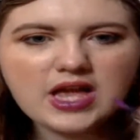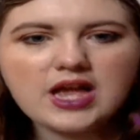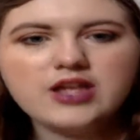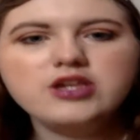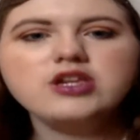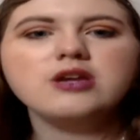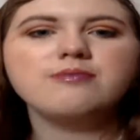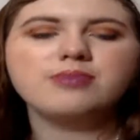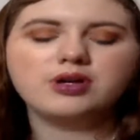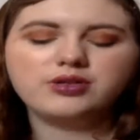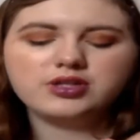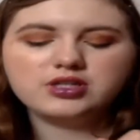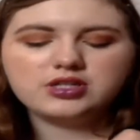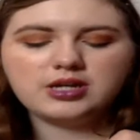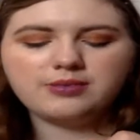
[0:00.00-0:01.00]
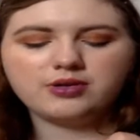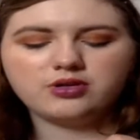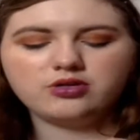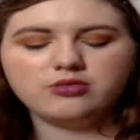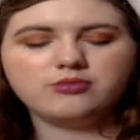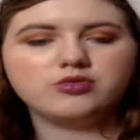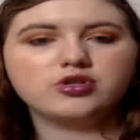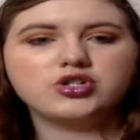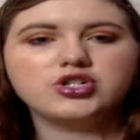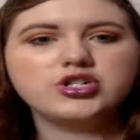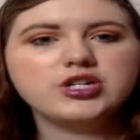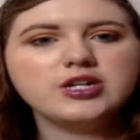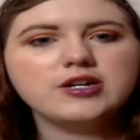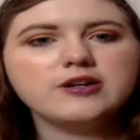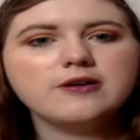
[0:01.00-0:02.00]
And you can build this up or do it more
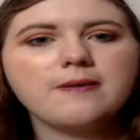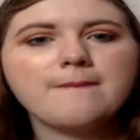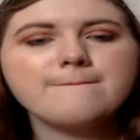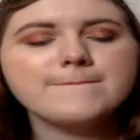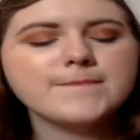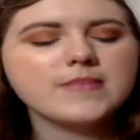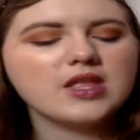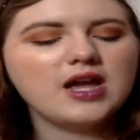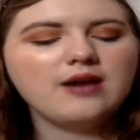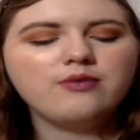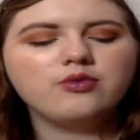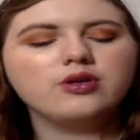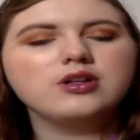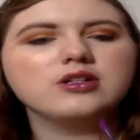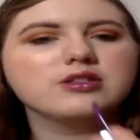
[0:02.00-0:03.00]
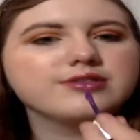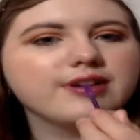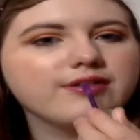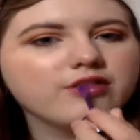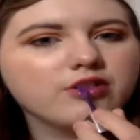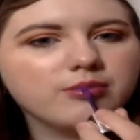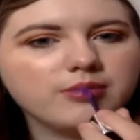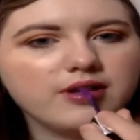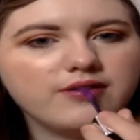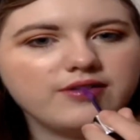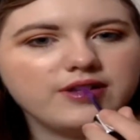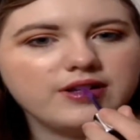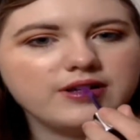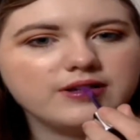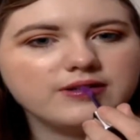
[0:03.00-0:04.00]
sheer. I've worn it in several of my
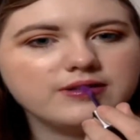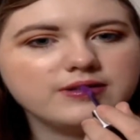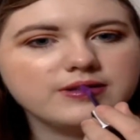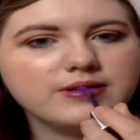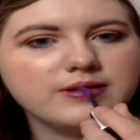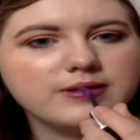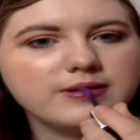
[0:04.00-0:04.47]
videos.